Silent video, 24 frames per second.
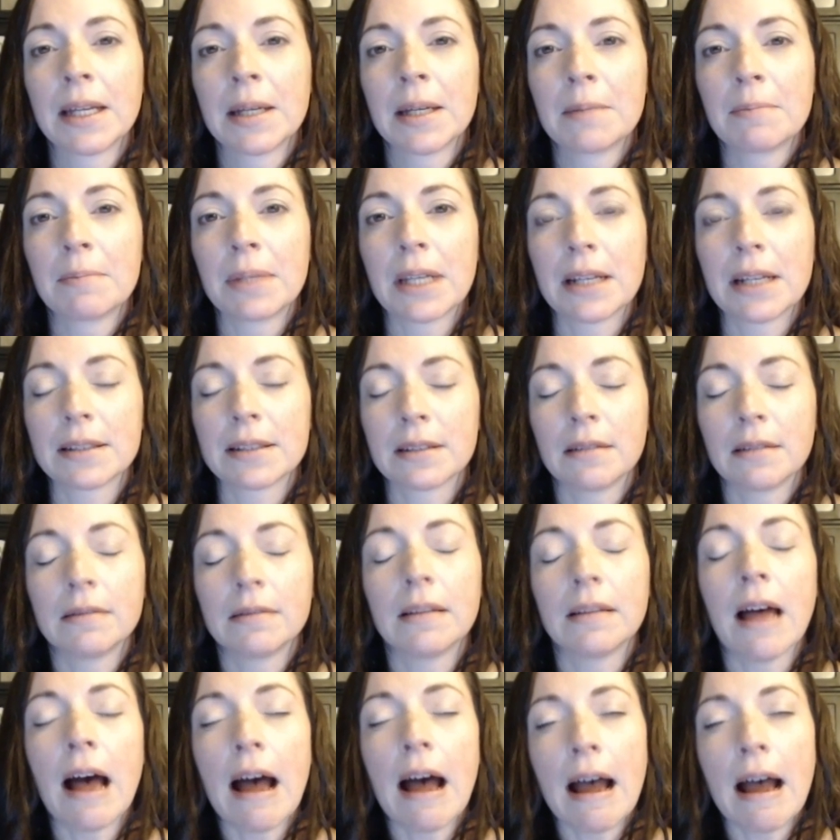Because a
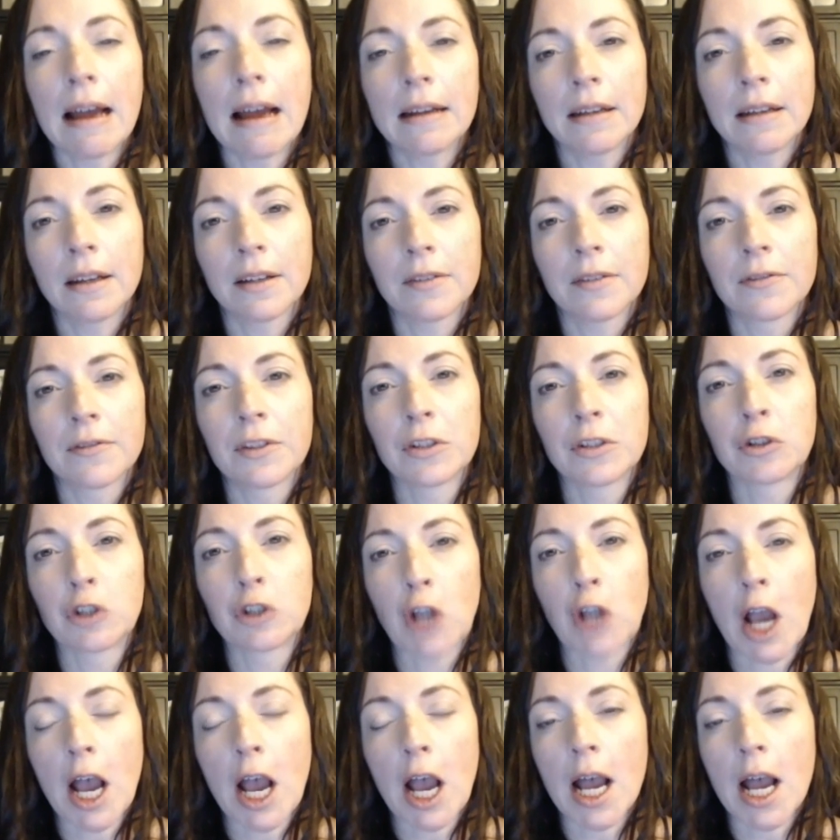lot of the
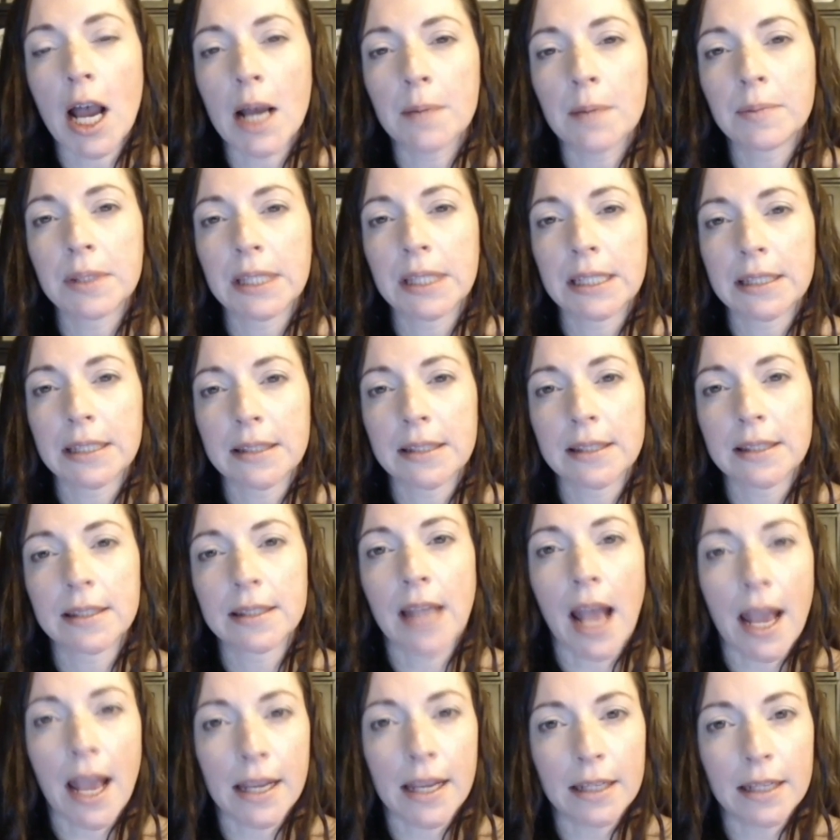jobs in
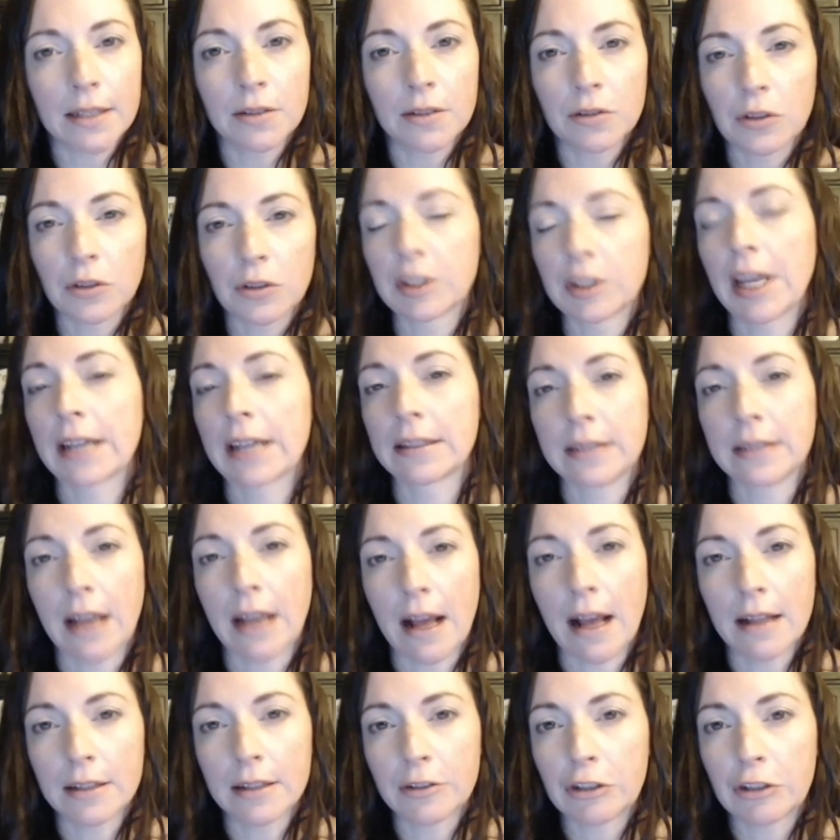science or
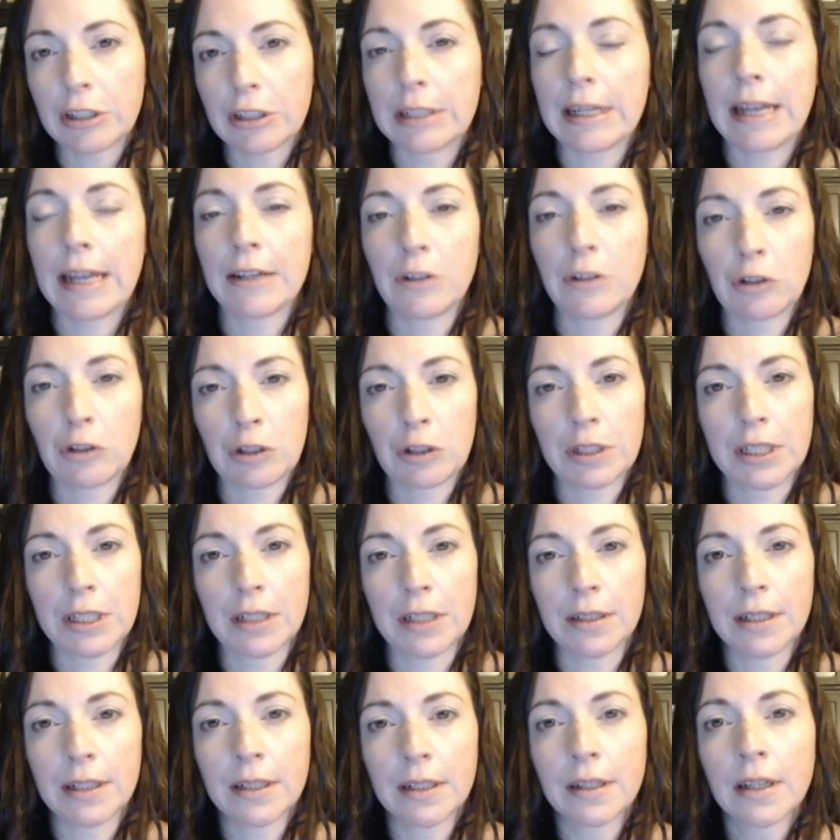technology and
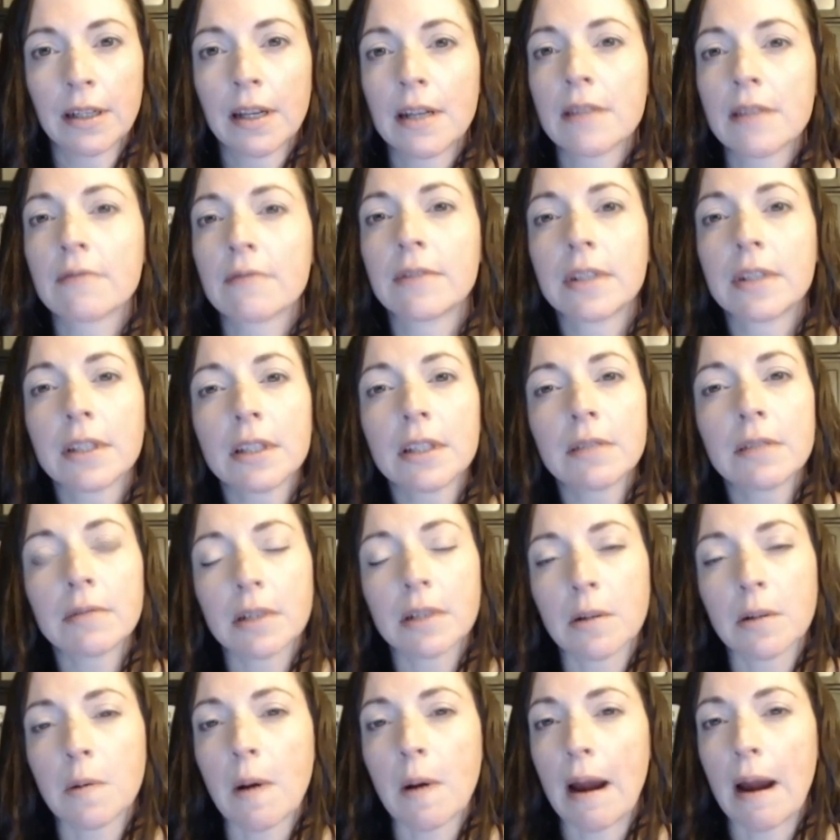engineering really
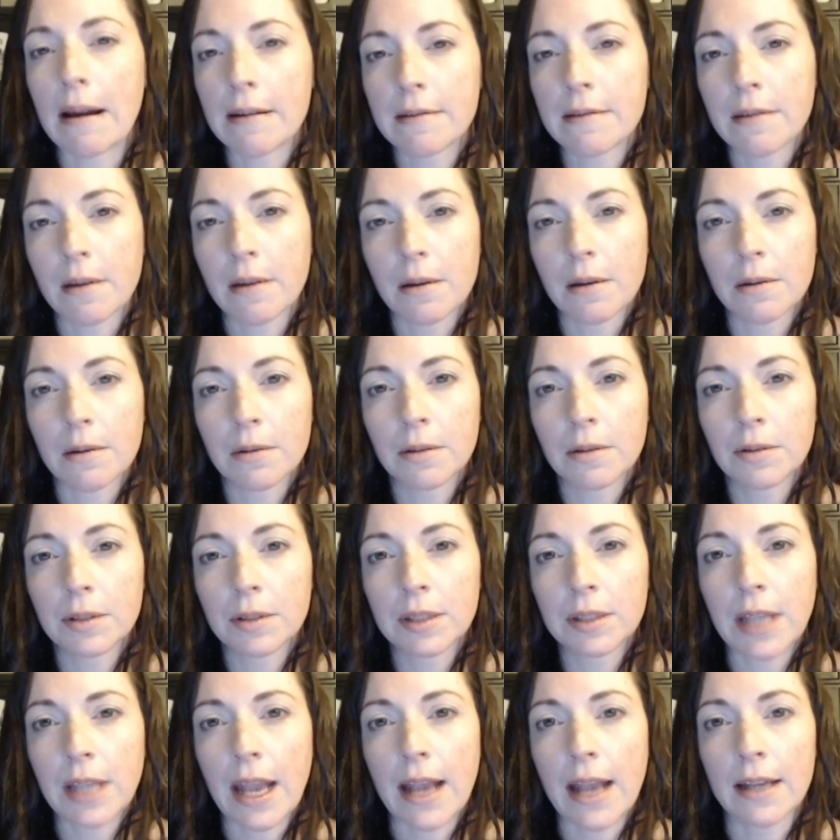require
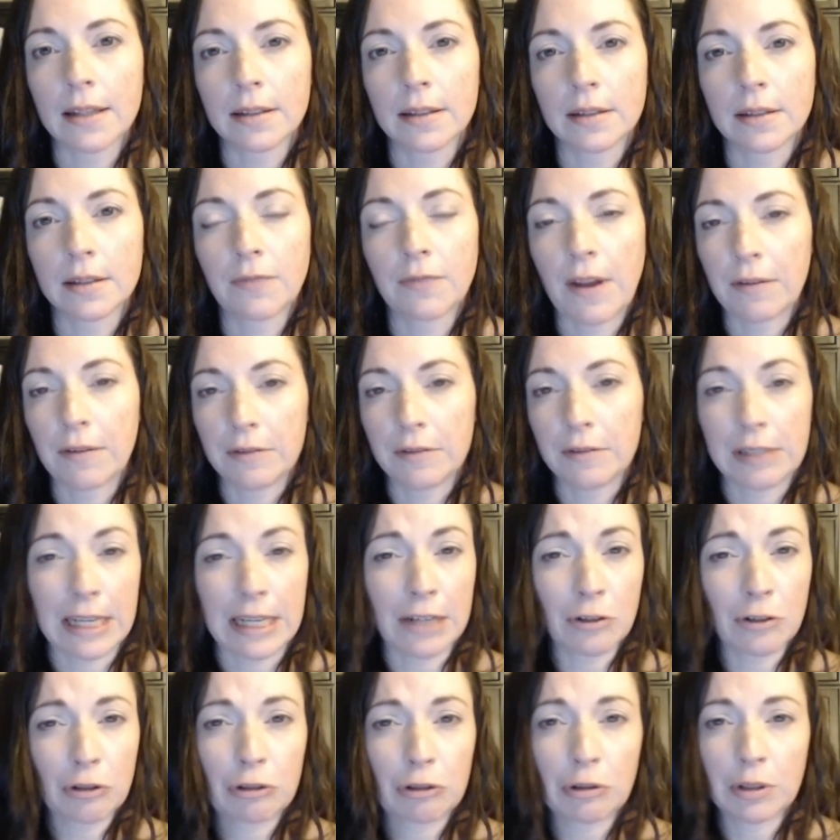those as
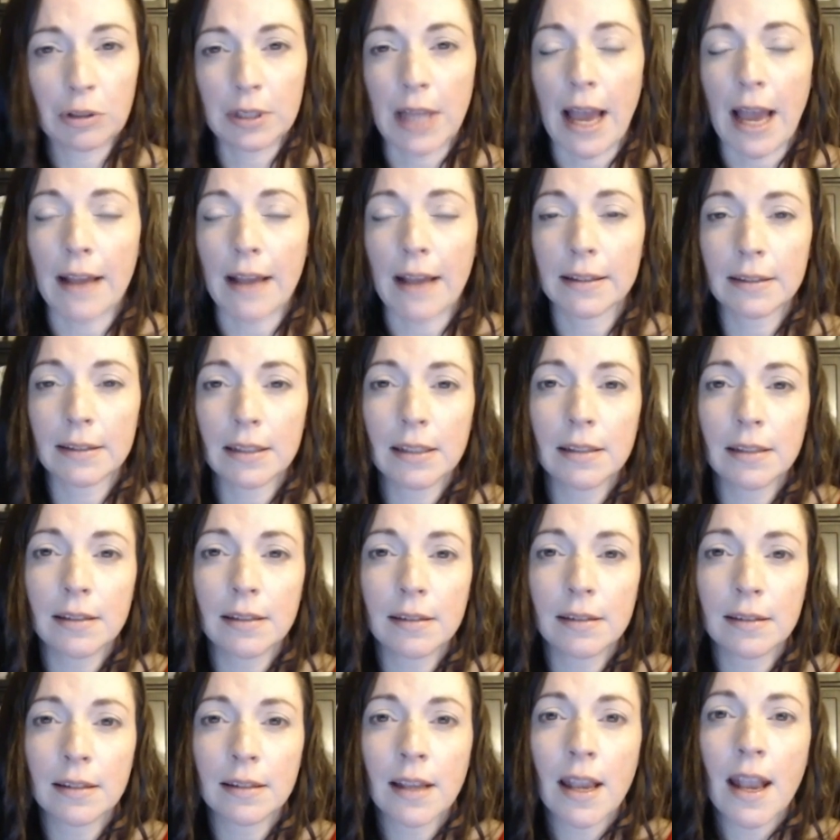foundational
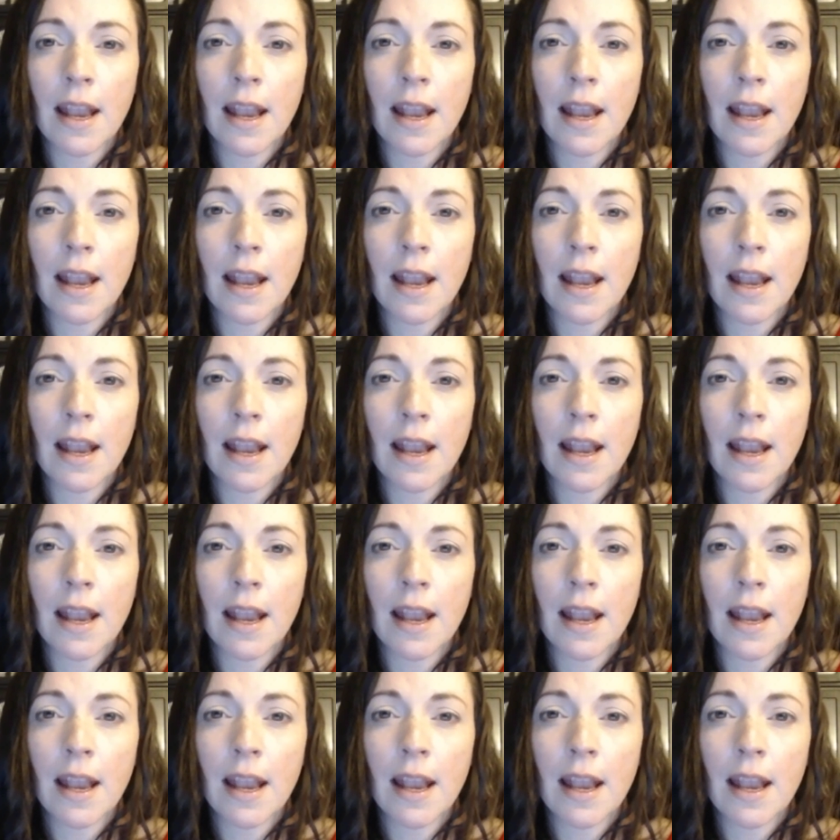classes.